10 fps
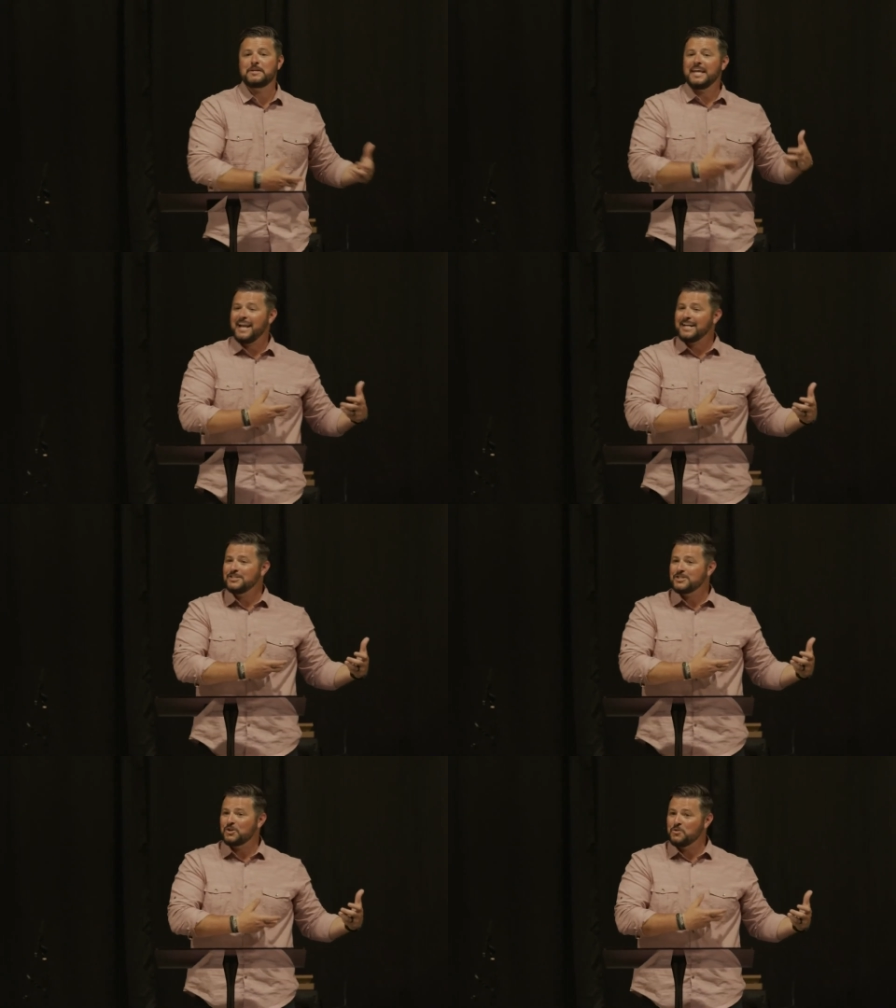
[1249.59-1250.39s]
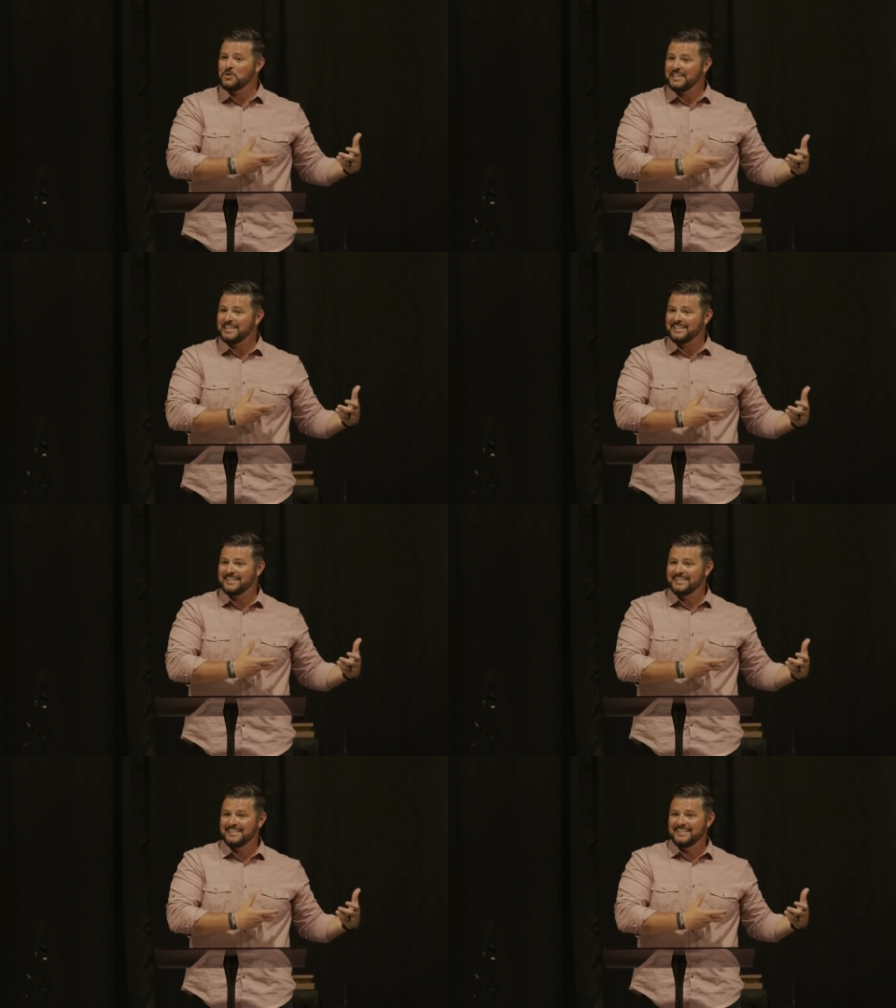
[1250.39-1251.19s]
I mean, can I just Google it?
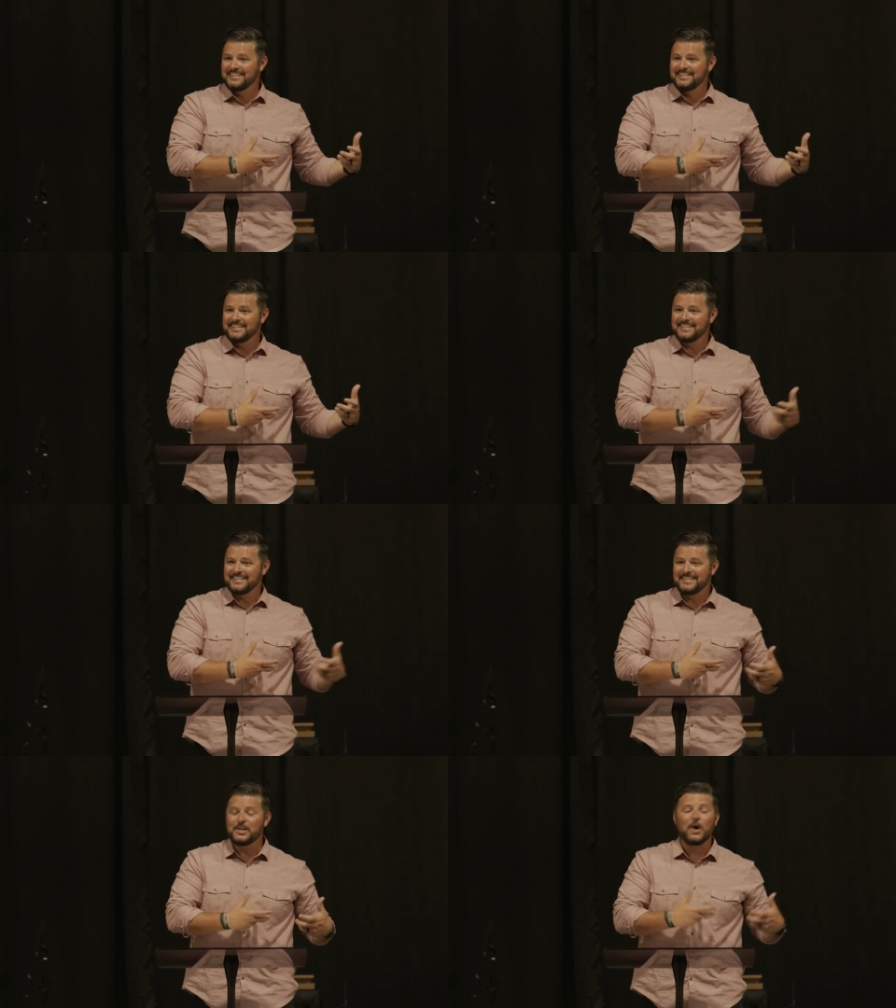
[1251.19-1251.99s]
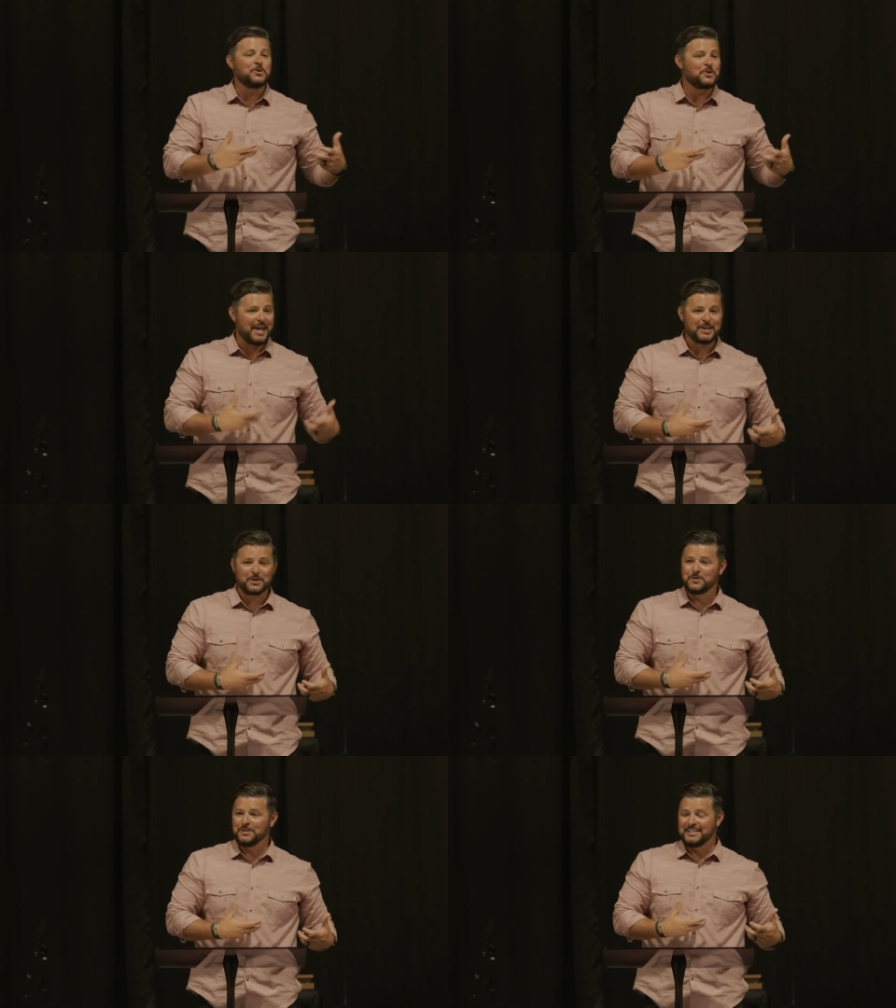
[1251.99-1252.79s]
No, you
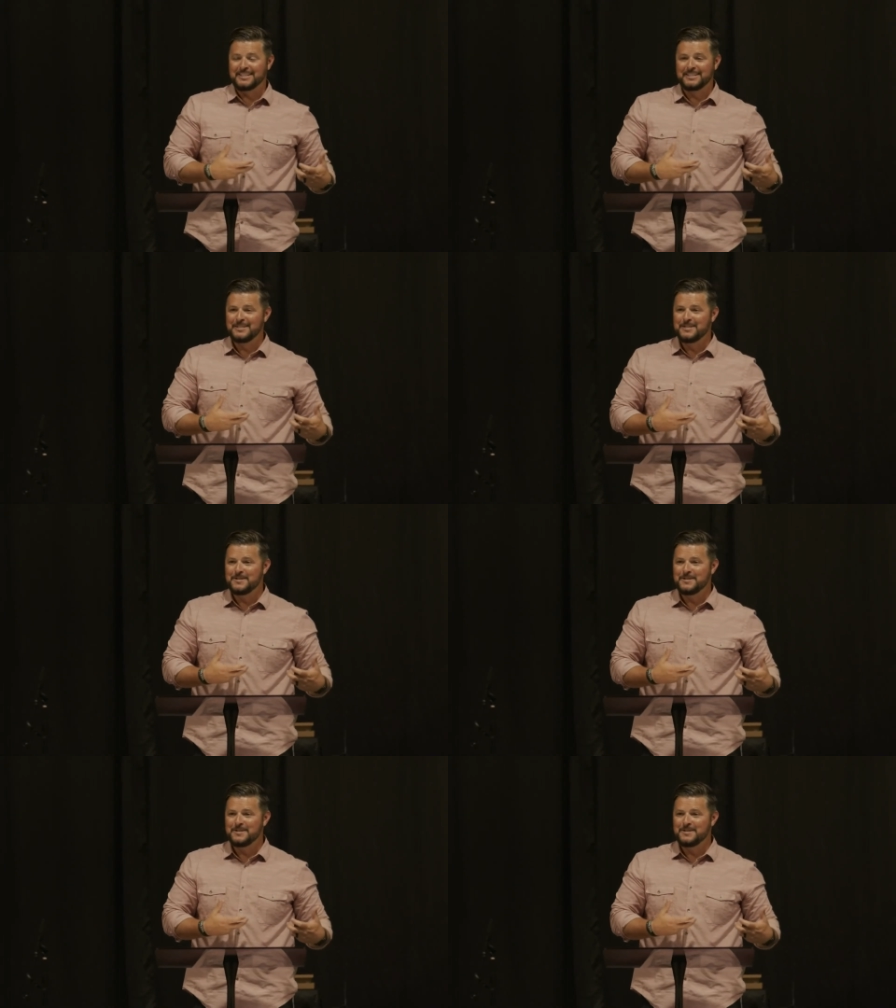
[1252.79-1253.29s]
can't Google it.